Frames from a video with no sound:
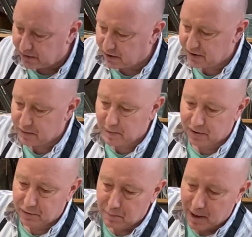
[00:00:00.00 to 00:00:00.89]
This is a piece
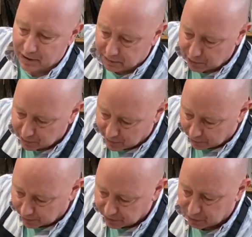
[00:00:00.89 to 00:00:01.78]
we've made a few
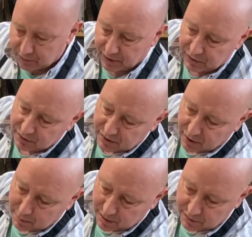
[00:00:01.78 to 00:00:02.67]
variants of, as you can tell
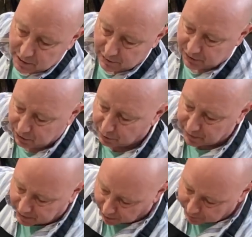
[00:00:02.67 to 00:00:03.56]
by the various coffee
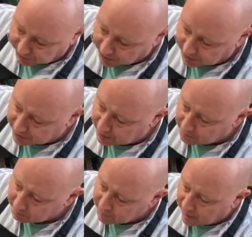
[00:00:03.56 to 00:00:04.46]
cup stains.
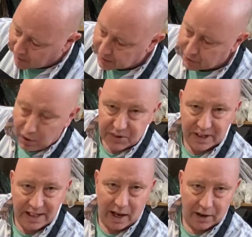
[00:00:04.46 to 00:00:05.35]
And there aren't any
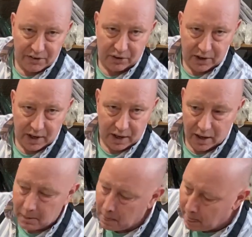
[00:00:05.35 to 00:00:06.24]
colours on here.
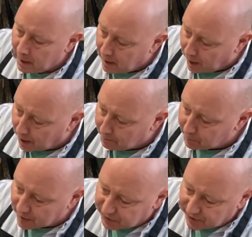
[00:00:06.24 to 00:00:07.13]

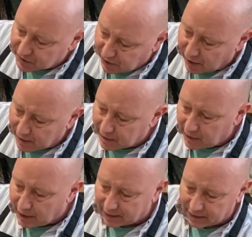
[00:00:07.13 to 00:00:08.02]
It's entirely
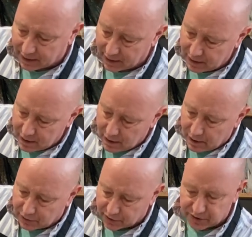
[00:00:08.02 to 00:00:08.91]
likely
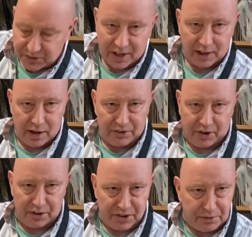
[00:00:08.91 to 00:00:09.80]
that a stained glass
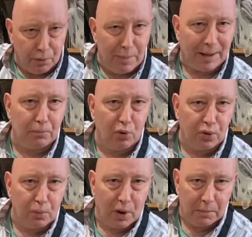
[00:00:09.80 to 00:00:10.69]
artist will make more
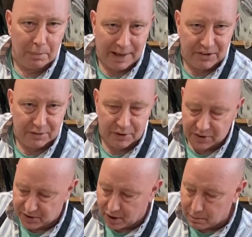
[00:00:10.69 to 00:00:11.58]
than one piece of a
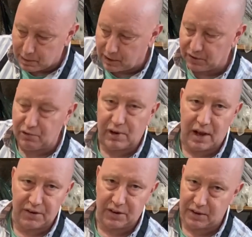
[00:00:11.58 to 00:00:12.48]
design, because
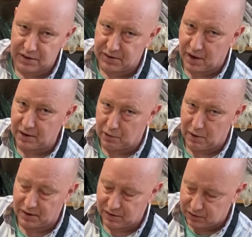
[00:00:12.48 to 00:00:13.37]
creating the design
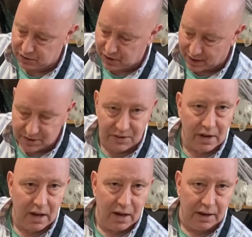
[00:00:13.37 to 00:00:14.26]
takes
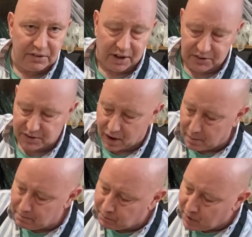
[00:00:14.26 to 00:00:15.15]
time.